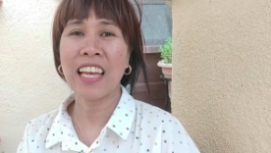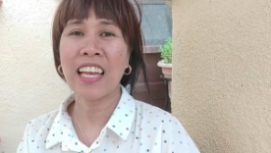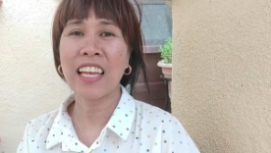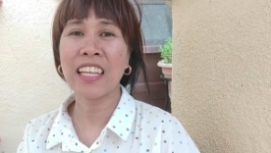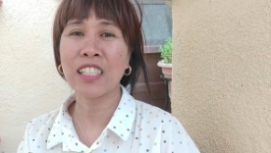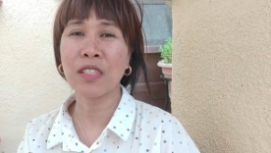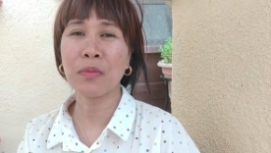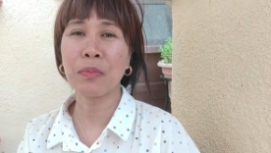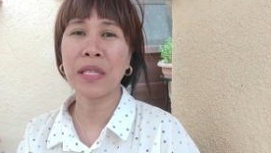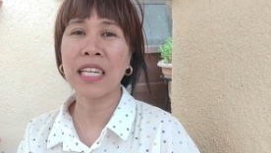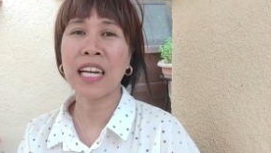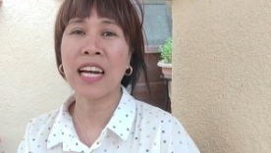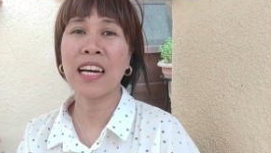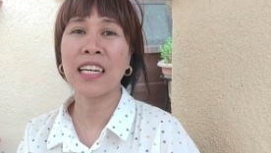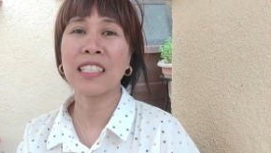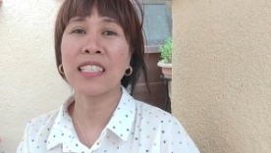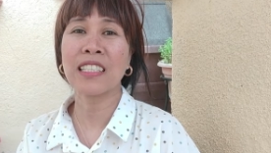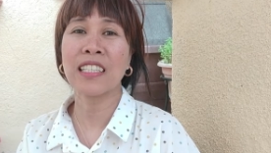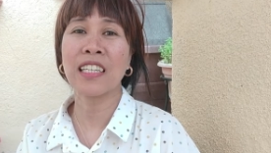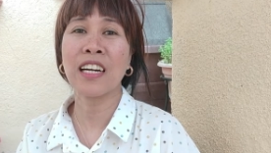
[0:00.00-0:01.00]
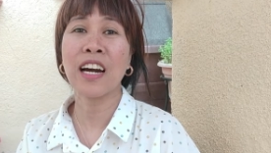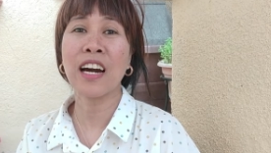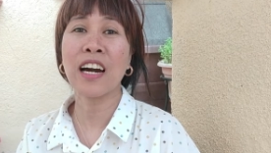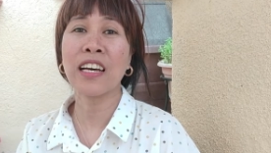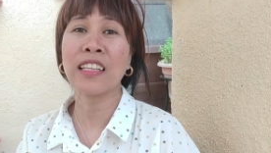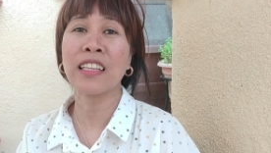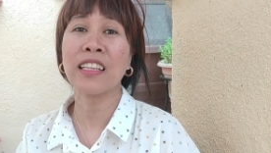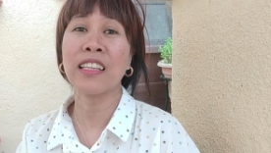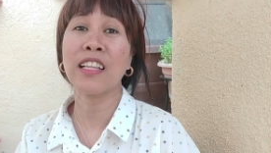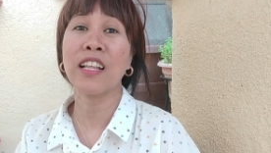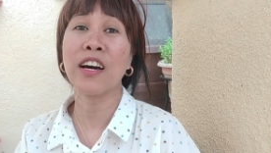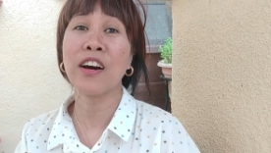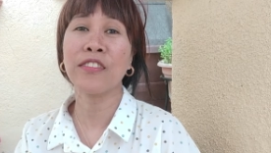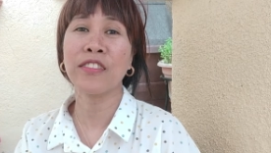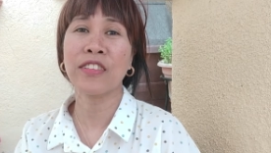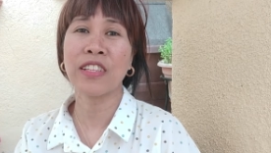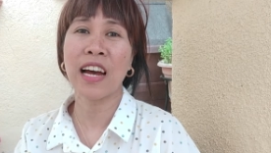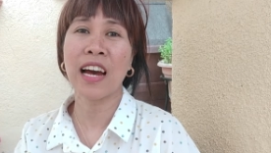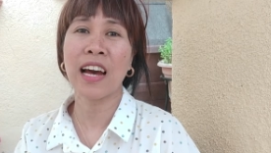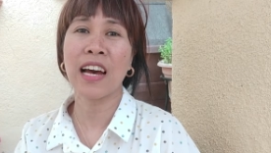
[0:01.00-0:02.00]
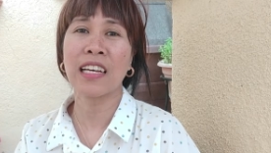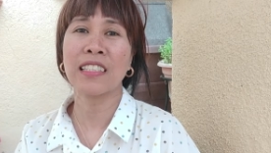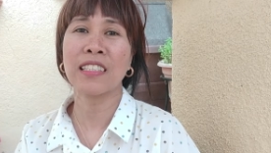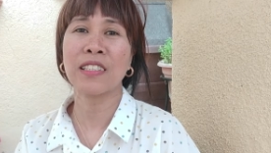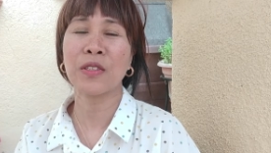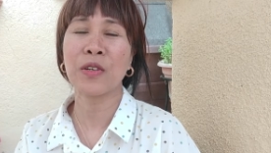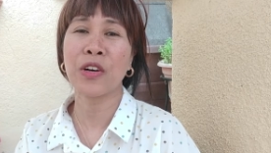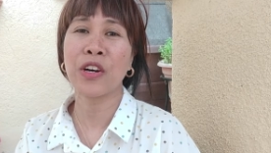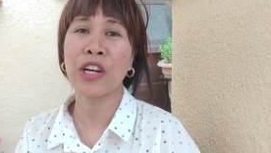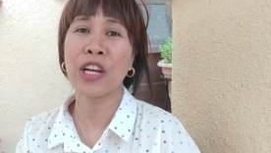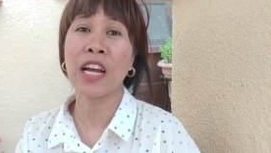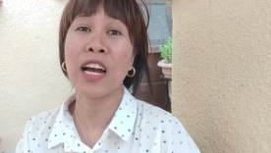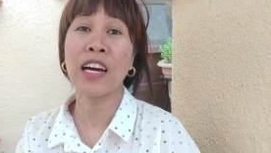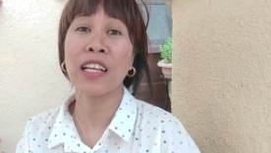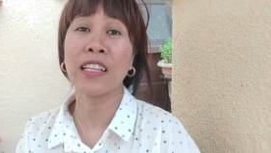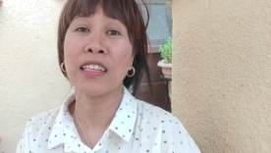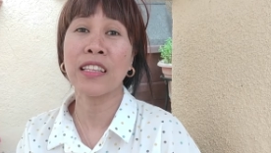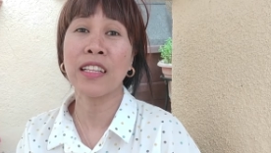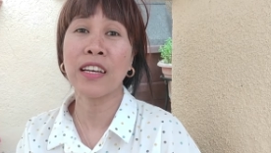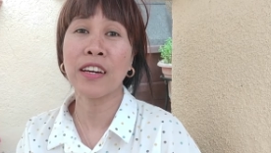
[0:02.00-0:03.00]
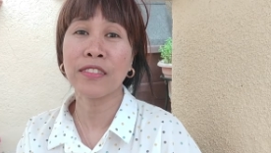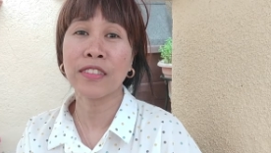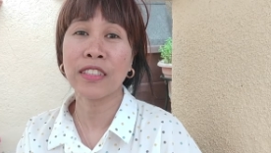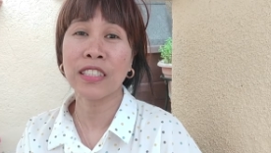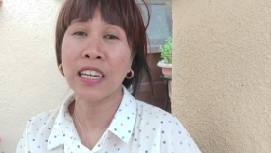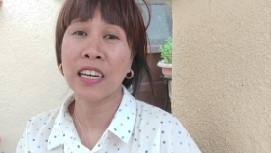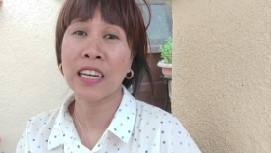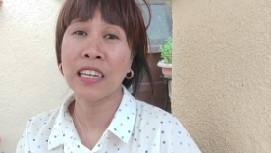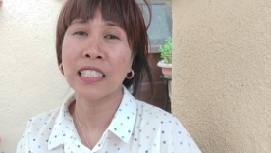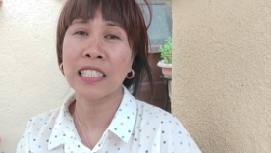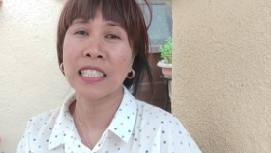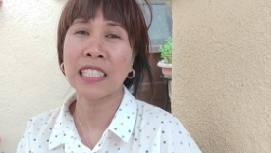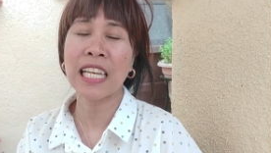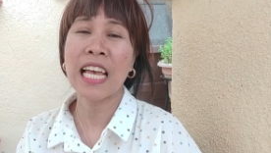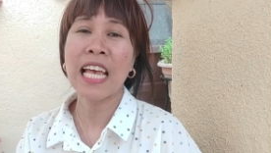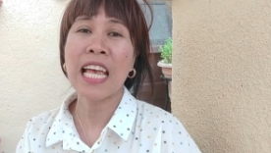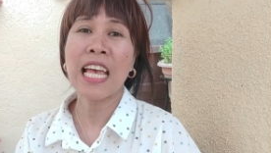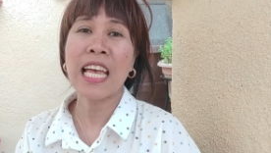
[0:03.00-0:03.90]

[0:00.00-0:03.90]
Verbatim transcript: It's because God loved us, or God loves us.